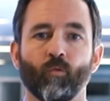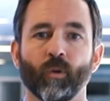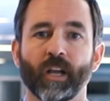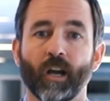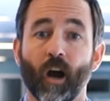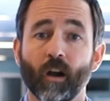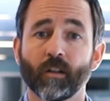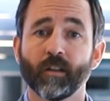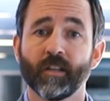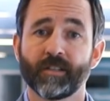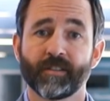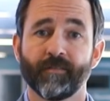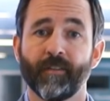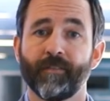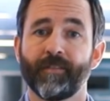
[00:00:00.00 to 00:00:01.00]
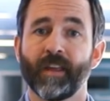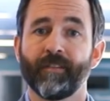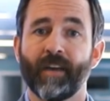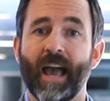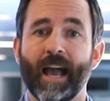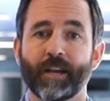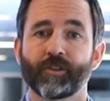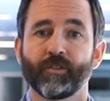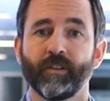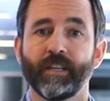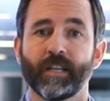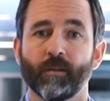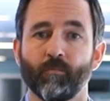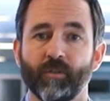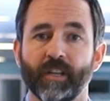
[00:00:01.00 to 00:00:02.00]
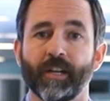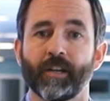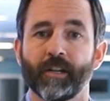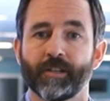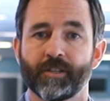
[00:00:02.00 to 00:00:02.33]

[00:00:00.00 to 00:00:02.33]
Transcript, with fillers: regardless of if they've actually completed